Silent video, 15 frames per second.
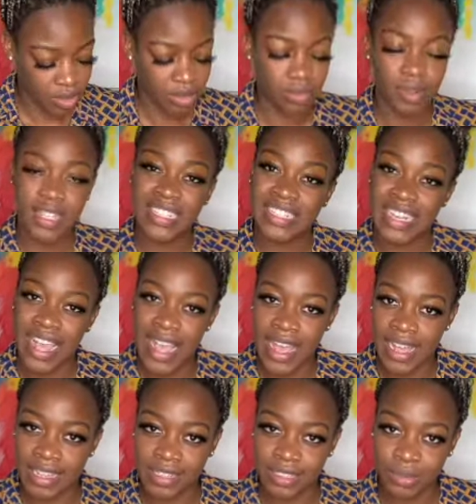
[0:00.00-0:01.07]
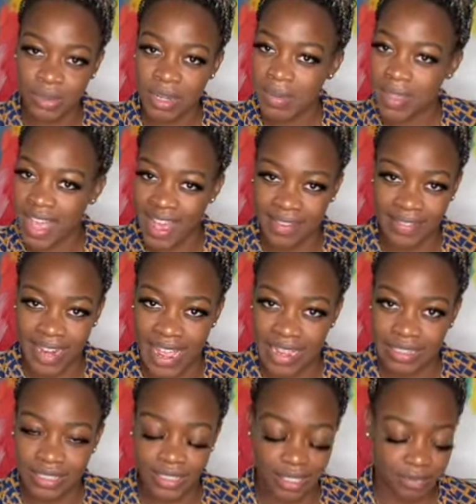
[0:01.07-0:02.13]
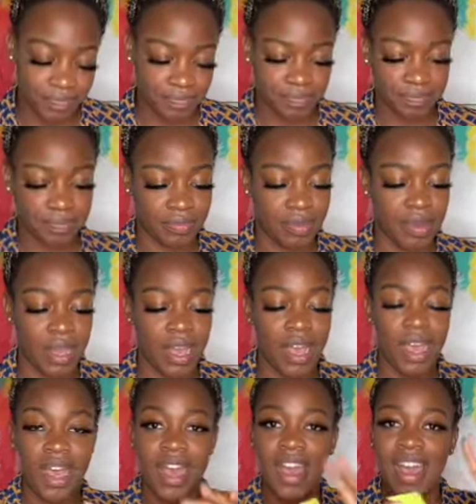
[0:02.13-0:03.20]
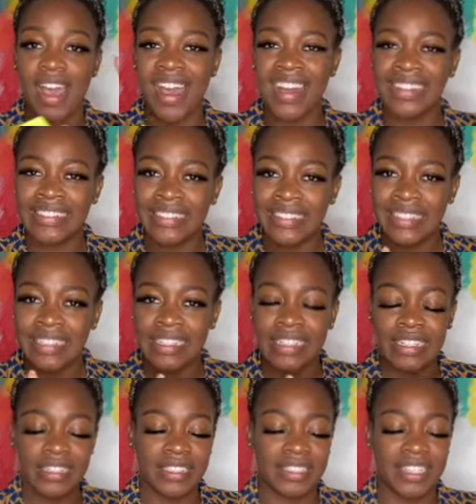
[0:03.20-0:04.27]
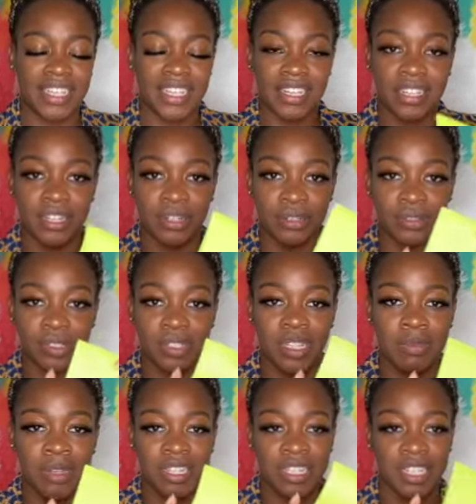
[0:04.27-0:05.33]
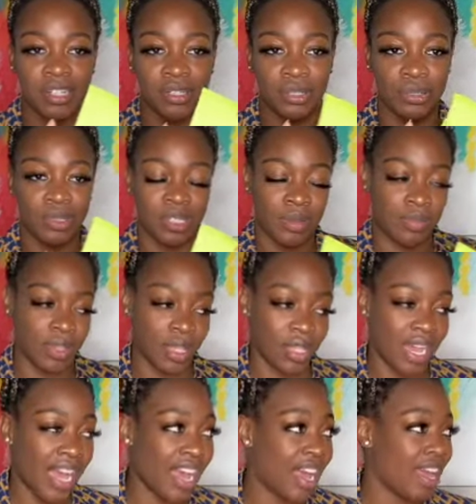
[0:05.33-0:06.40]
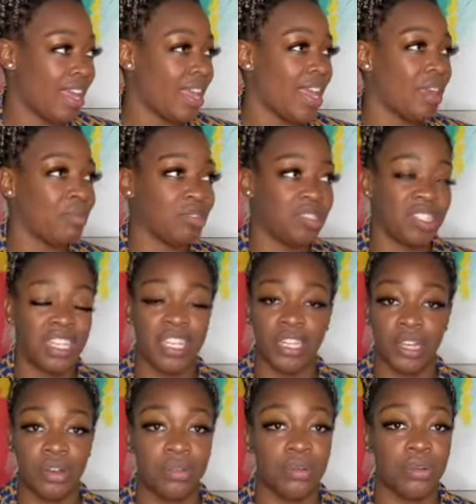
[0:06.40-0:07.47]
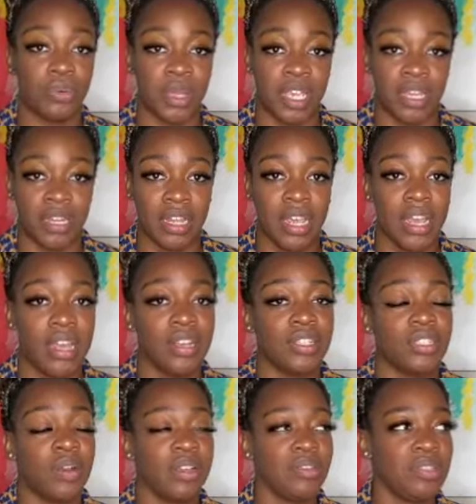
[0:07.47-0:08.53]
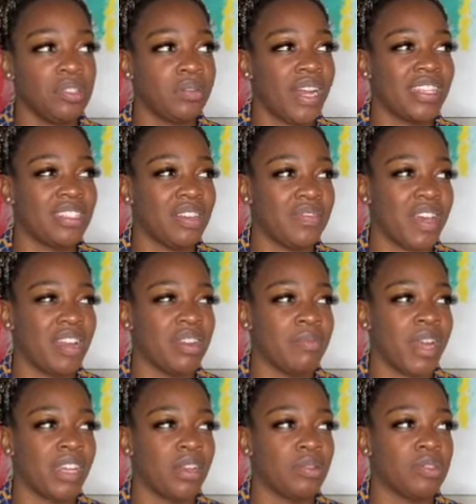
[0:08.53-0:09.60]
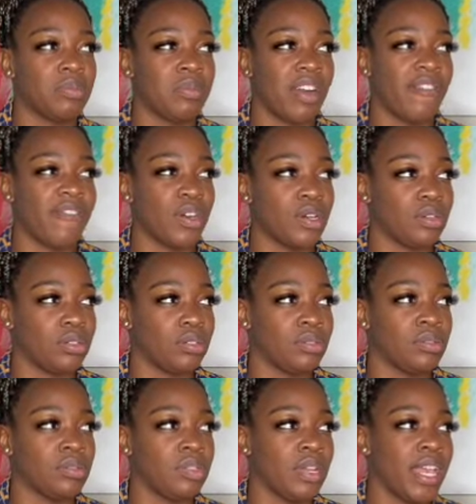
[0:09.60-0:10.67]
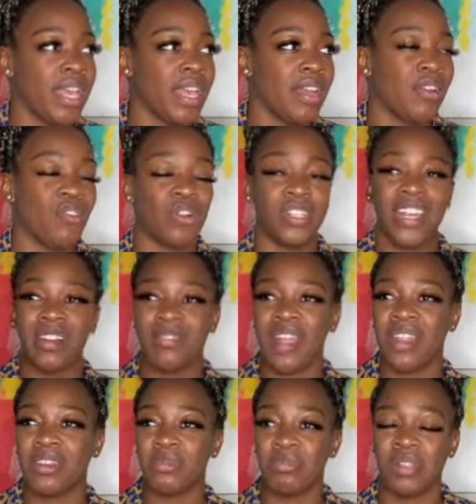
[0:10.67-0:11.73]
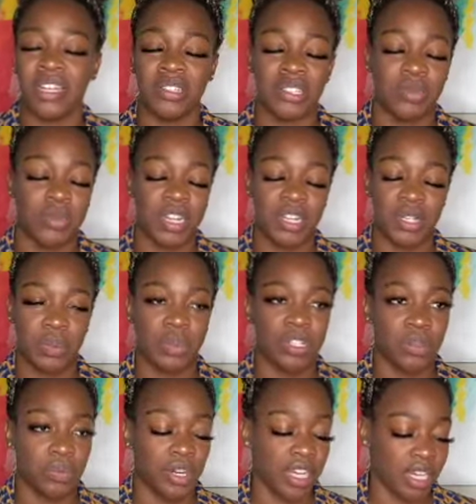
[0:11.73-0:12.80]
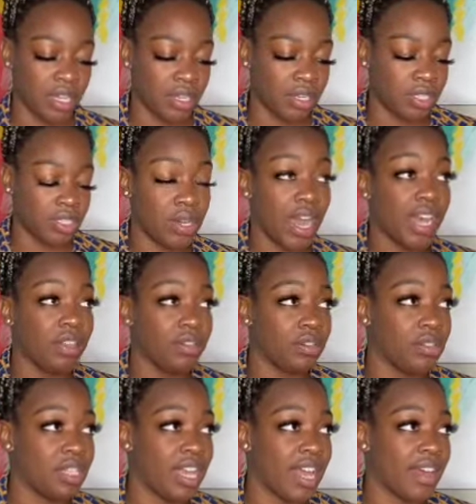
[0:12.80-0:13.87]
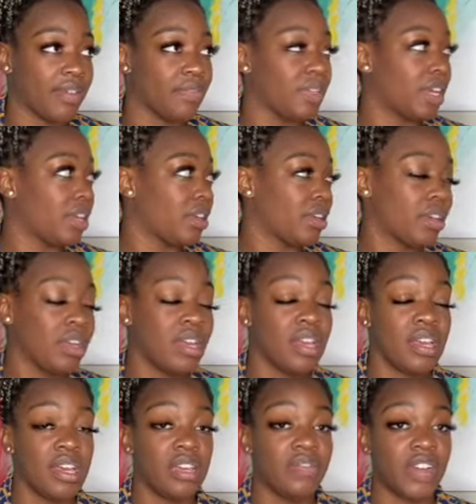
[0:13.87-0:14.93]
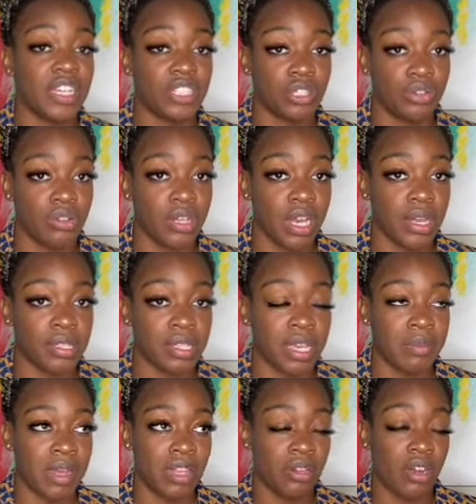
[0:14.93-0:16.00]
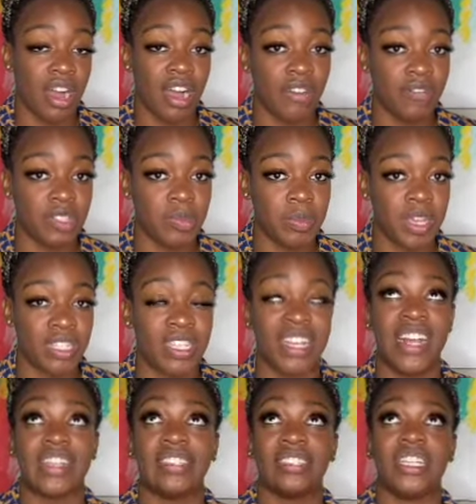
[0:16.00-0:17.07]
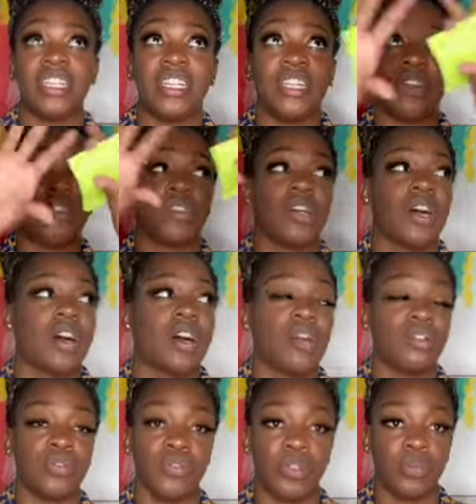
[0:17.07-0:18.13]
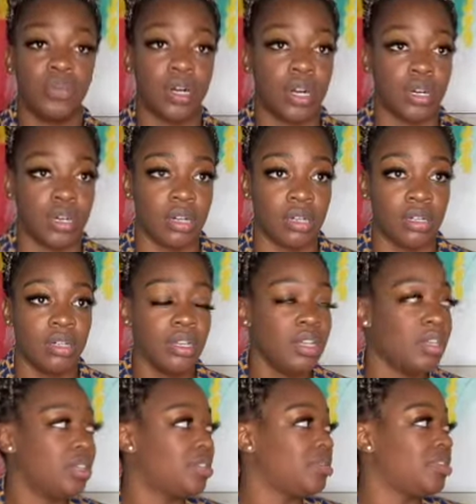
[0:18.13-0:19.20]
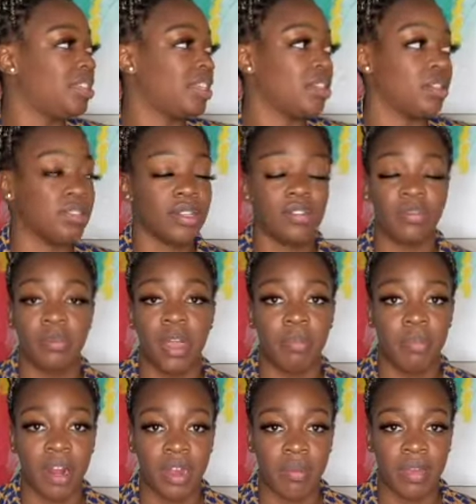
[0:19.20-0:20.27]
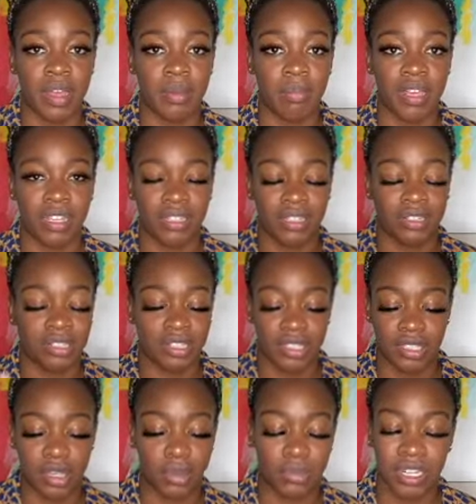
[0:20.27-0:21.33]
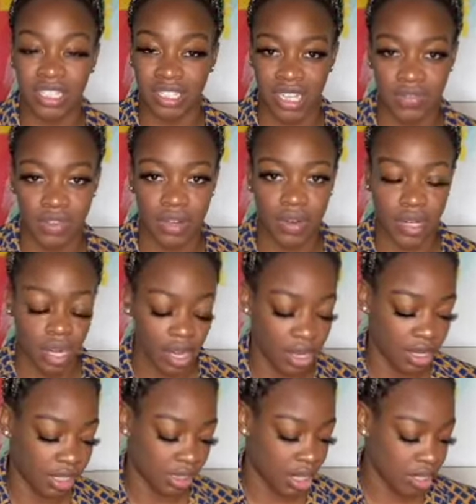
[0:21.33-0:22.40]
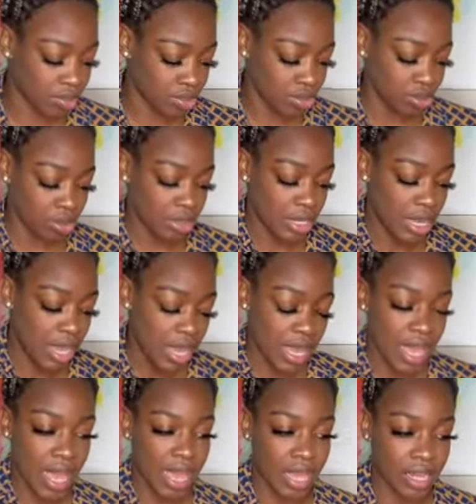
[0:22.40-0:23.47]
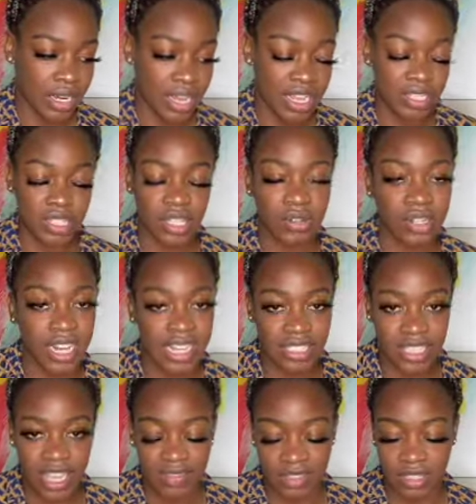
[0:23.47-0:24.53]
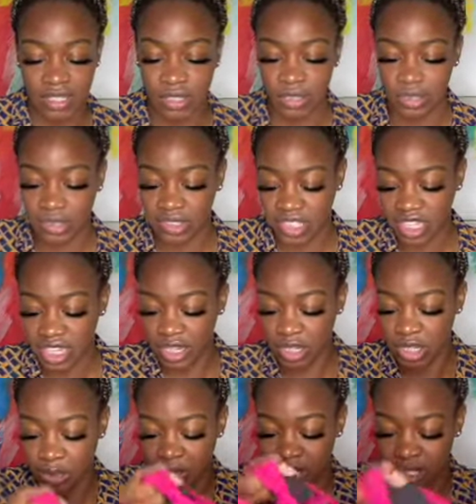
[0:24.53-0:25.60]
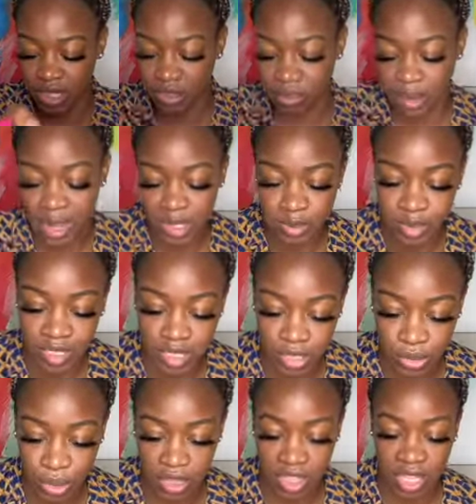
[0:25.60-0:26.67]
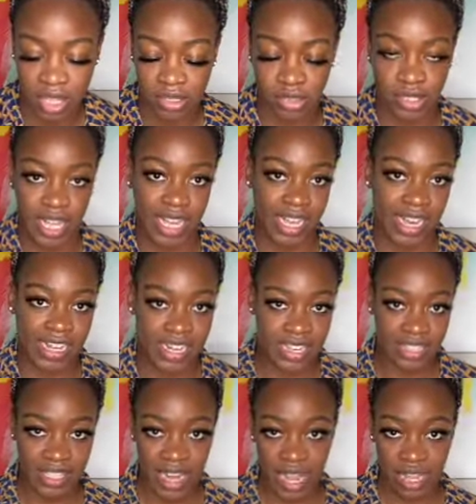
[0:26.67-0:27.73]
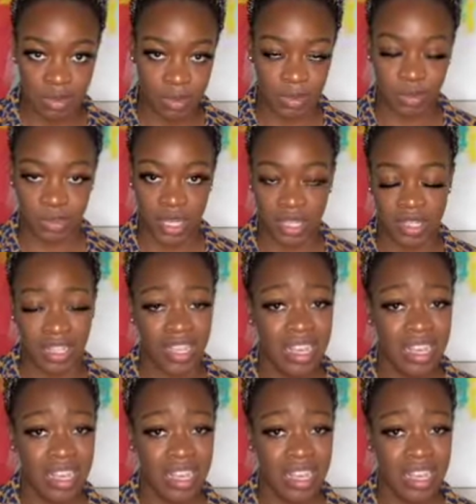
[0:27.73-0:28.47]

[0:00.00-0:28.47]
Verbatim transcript: What's next? What do we have next? Ha! Sticky notes. Let me tell you something. I am a sticky note queen. So I used to write stuff down in my notes in my phone or like random places, but it just wasn't working. I literally have like, if I show you guys like my little office space, I got sticky notes all over the wall, sticky notes all over my apartment because there's just so much stuff going on in law school. And it's so nice to have these little sticky notes because it reminds me to do things or like ideas that I come up with.